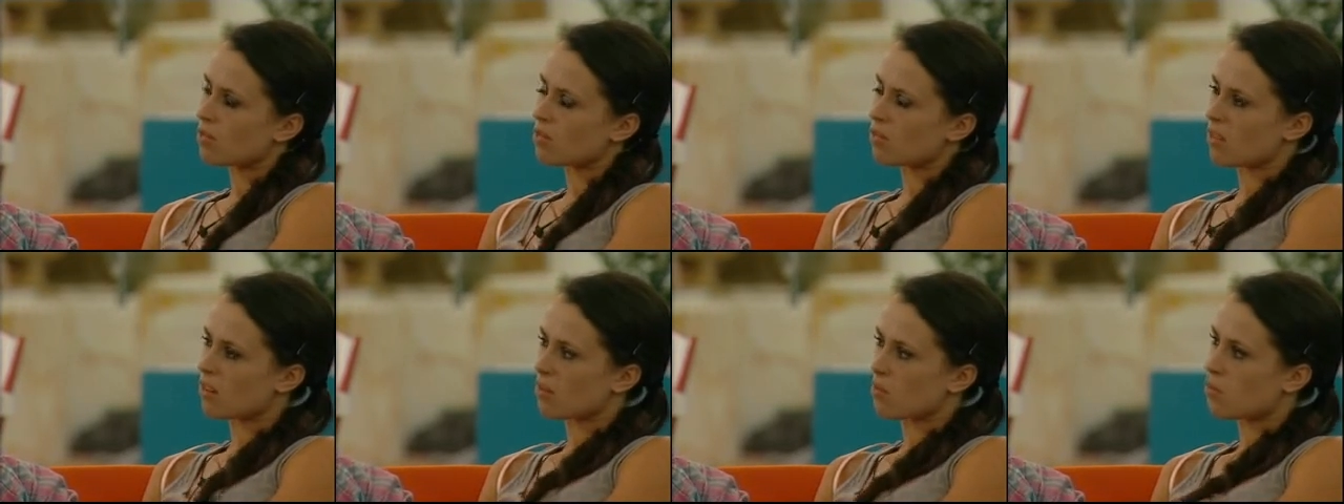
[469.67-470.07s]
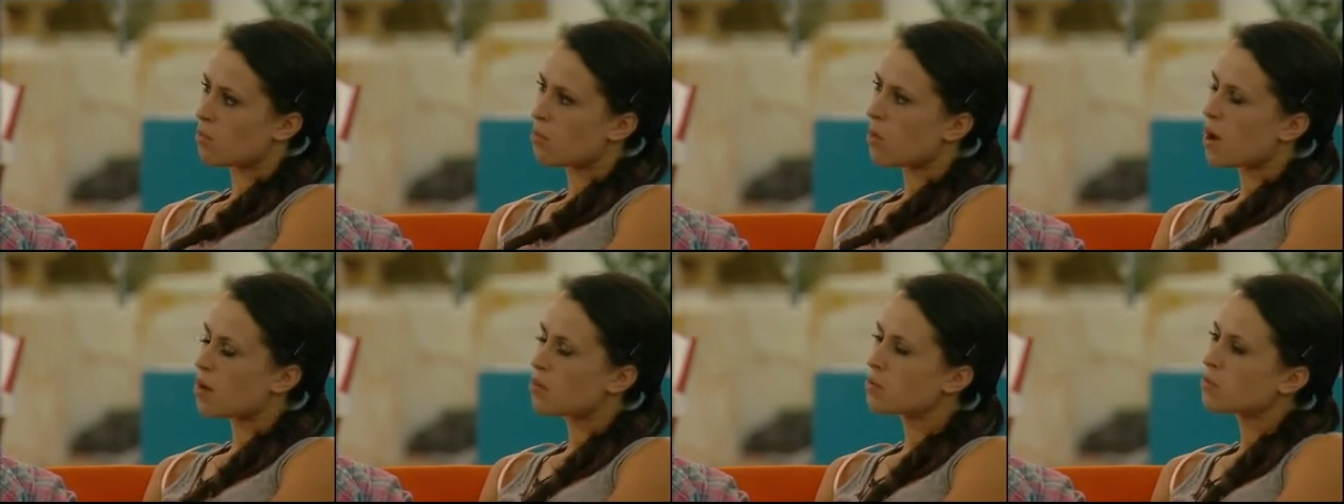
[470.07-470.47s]
No, but
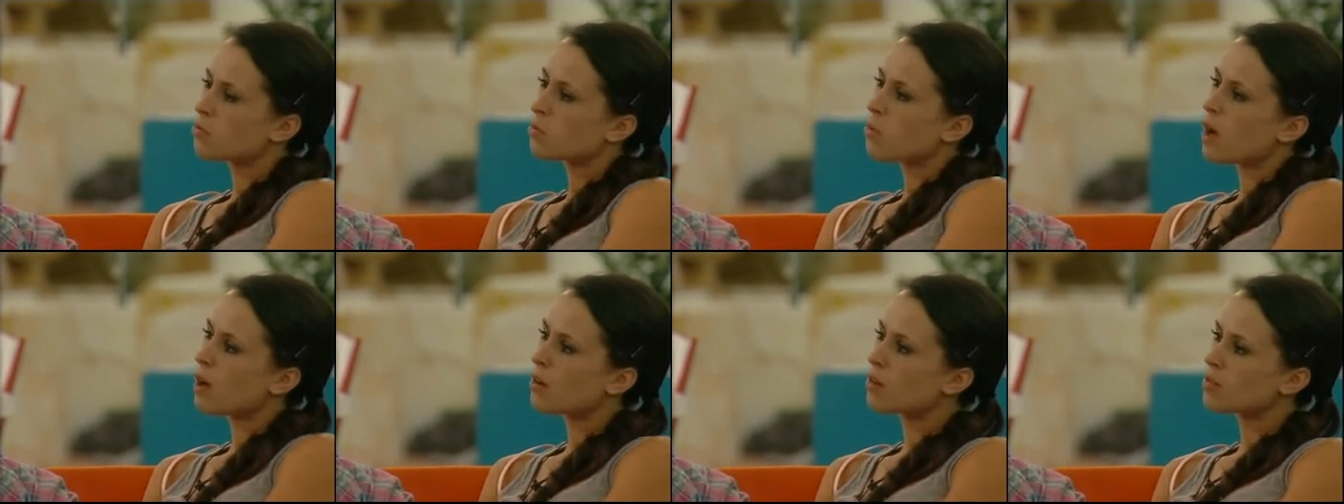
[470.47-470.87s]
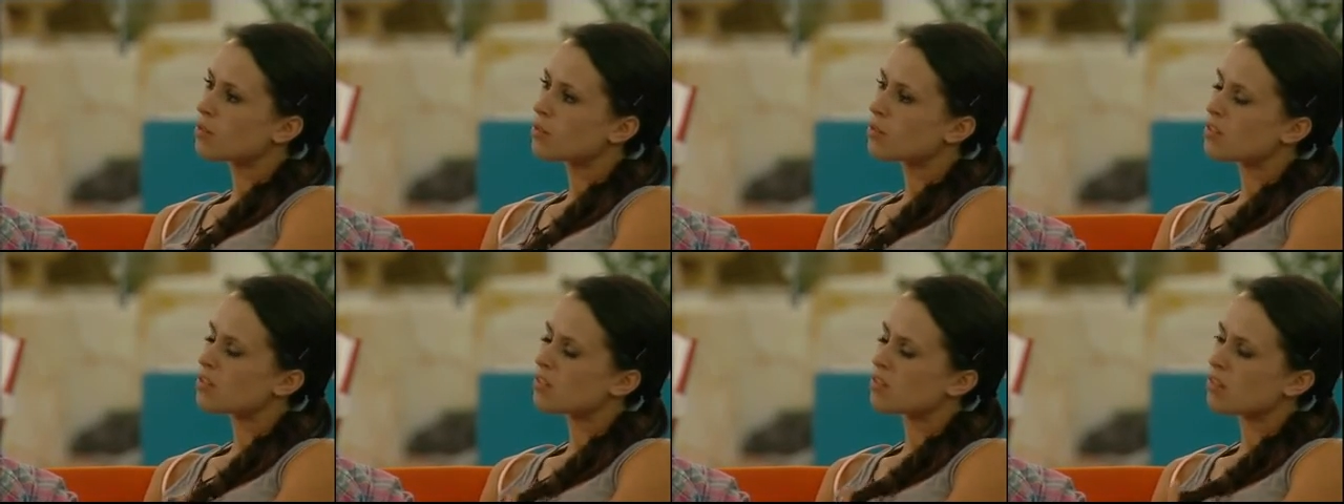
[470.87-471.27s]
why would they
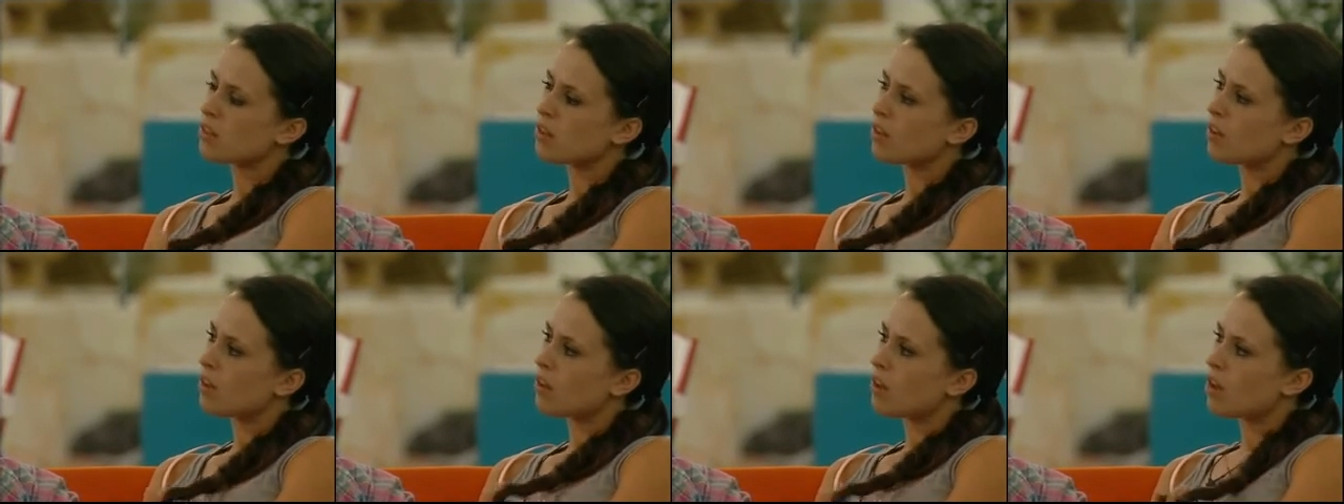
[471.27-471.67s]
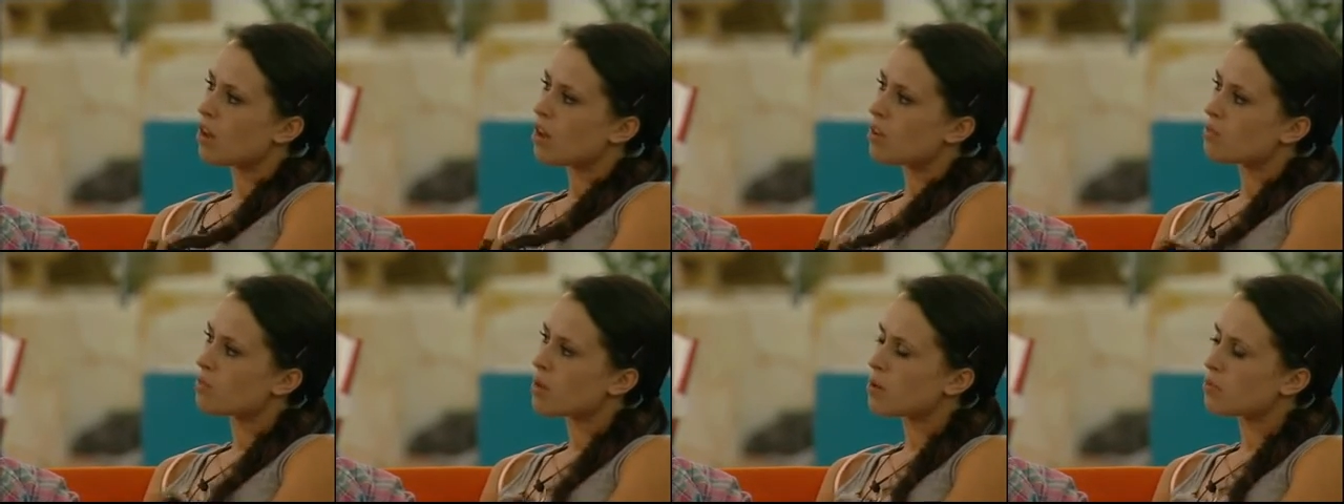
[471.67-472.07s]
just...
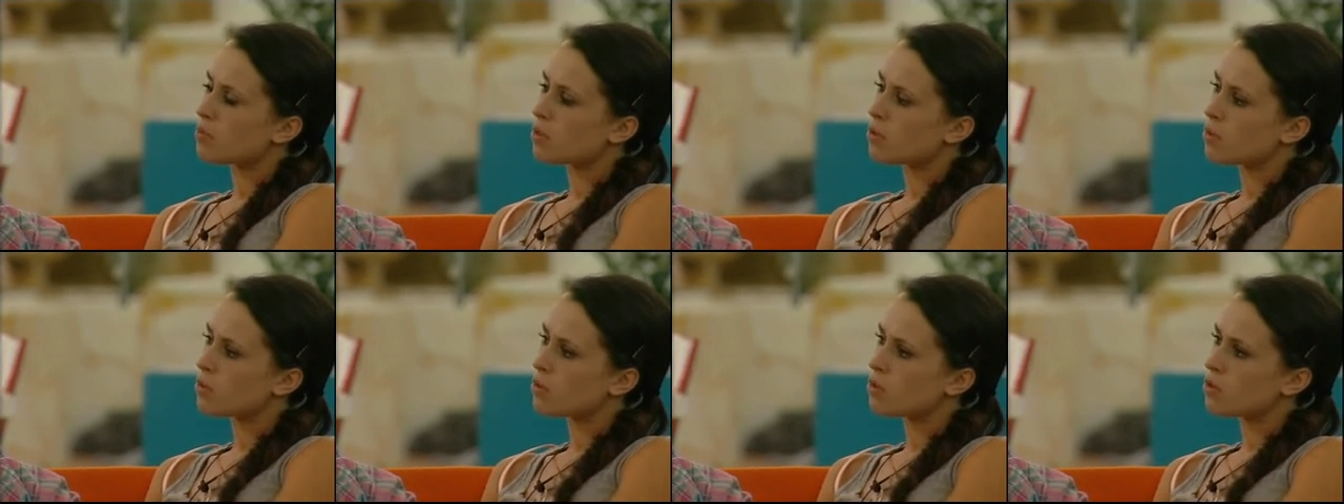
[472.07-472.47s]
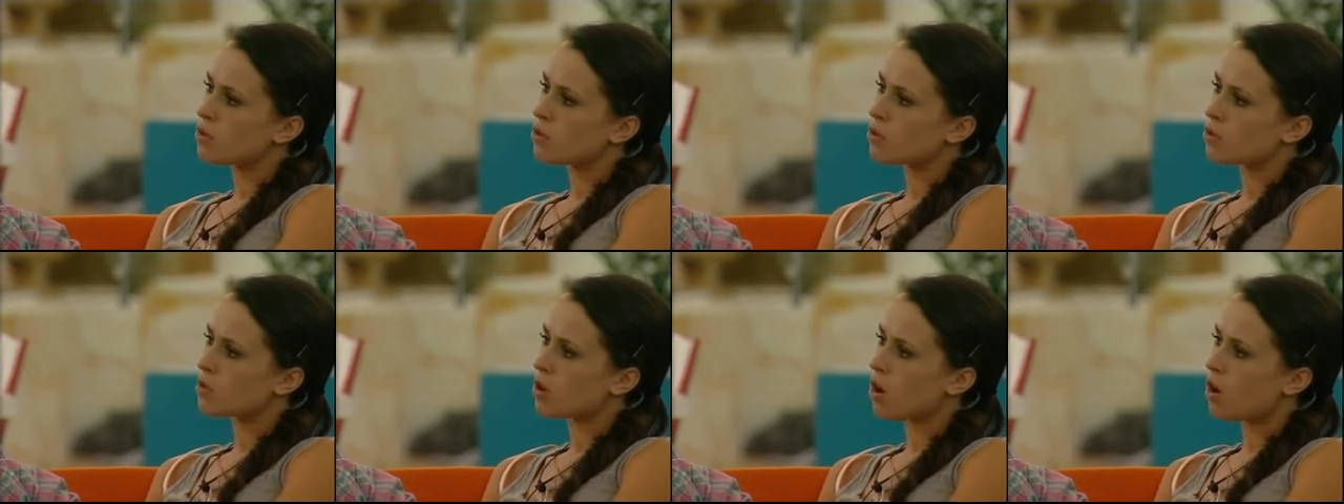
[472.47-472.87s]
Big Brother wouldn't
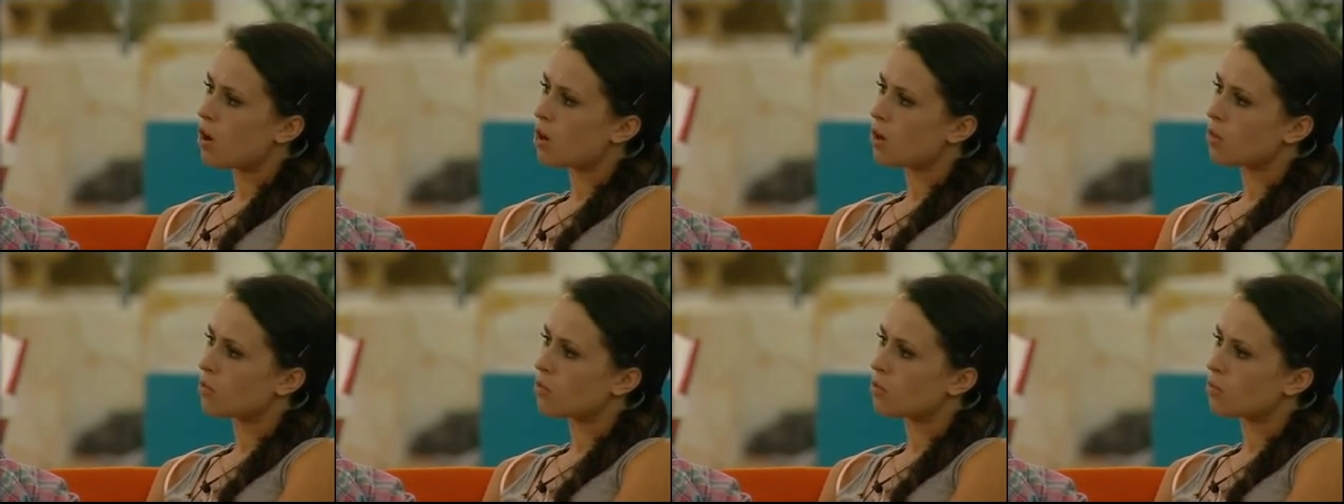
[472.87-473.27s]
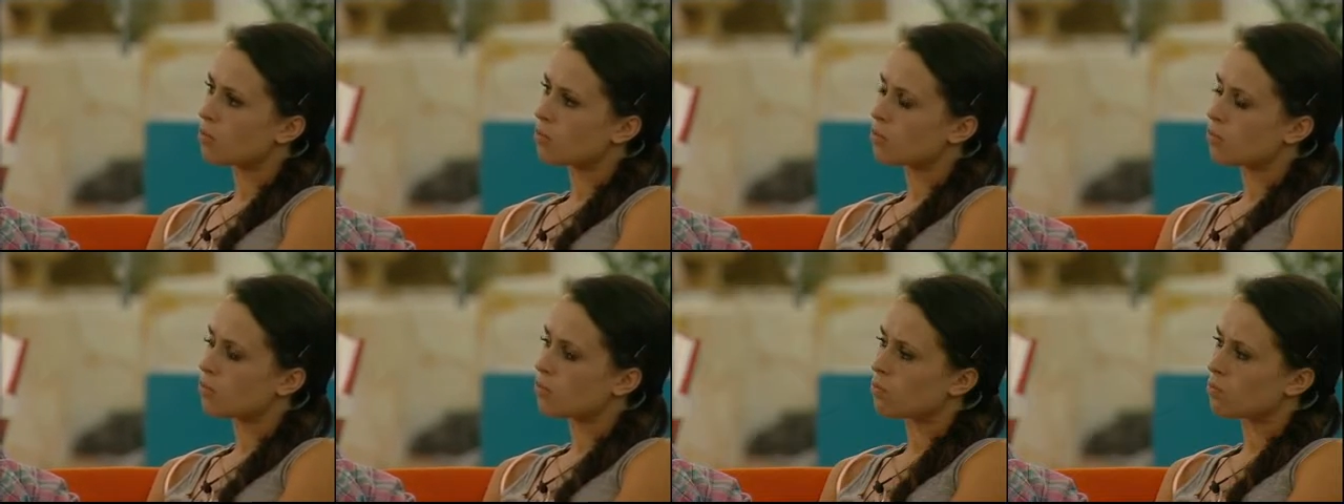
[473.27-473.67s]
just target
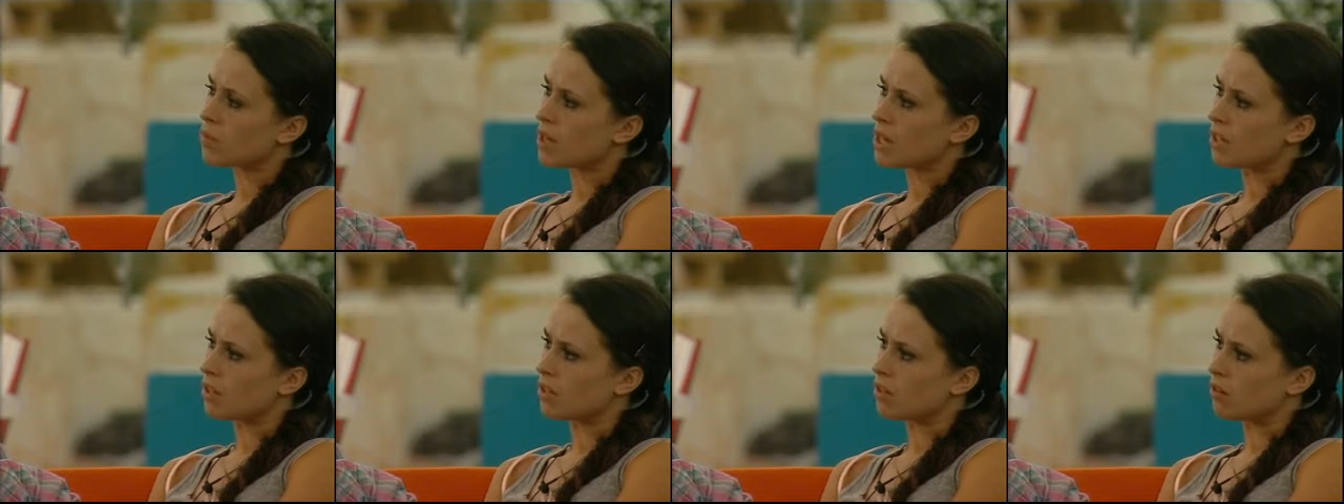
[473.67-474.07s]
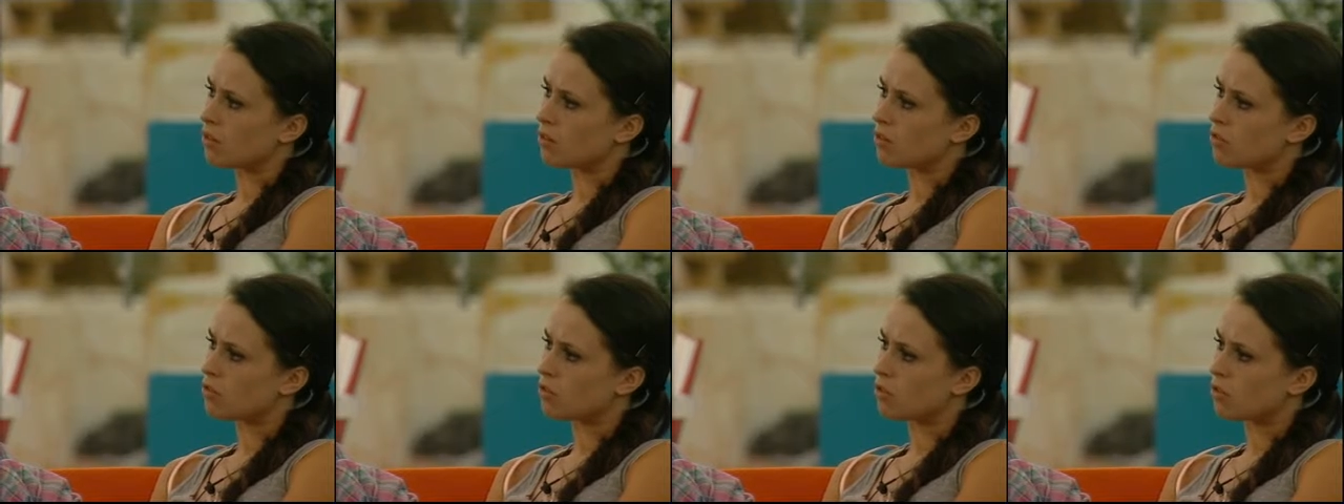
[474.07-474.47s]
me.
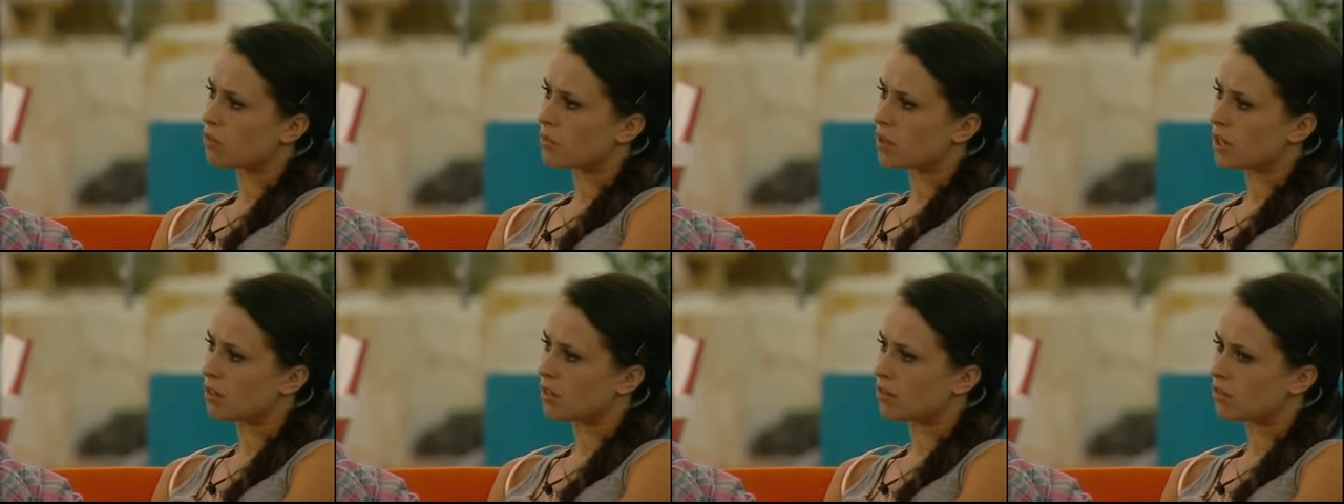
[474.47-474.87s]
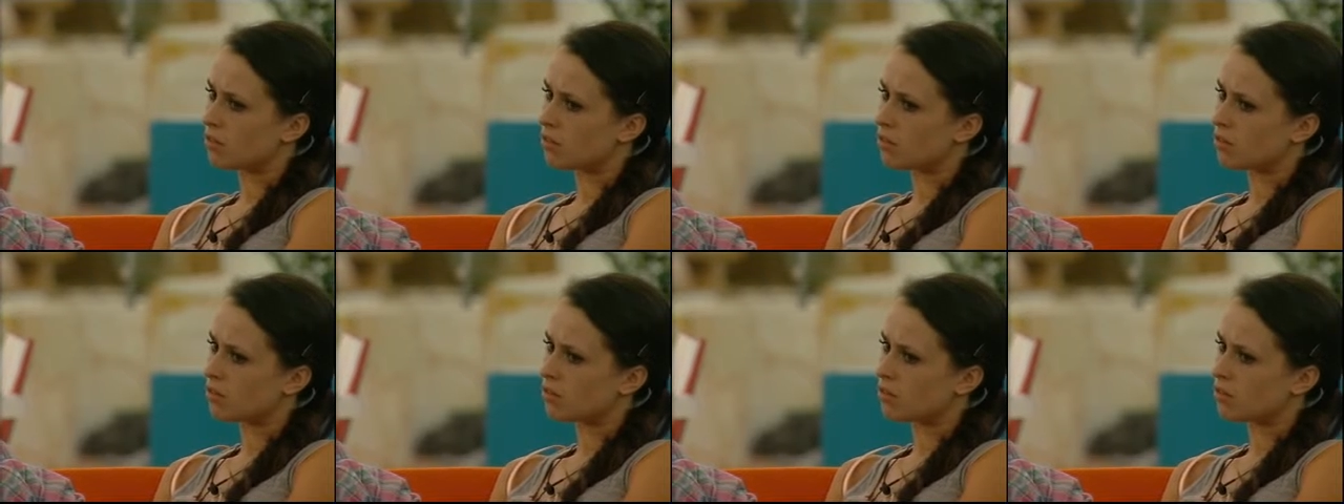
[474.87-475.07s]
Do you know what I mean?